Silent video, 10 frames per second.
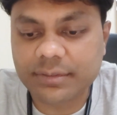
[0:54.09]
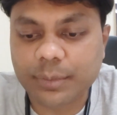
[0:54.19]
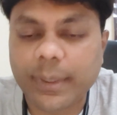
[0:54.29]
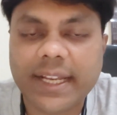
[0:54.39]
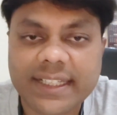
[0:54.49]

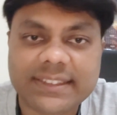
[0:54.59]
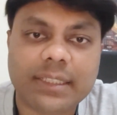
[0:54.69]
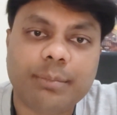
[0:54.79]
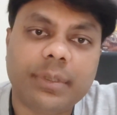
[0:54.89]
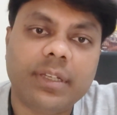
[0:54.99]
One
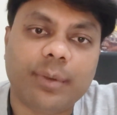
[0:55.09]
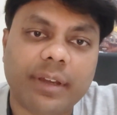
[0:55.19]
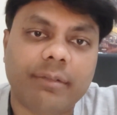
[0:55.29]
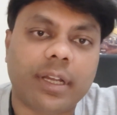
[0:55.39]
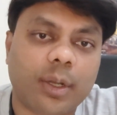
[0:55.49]
example, you
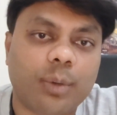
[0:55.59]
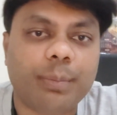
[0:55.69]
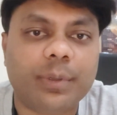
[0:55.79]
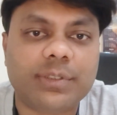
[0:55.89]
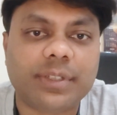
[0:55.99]
have one output.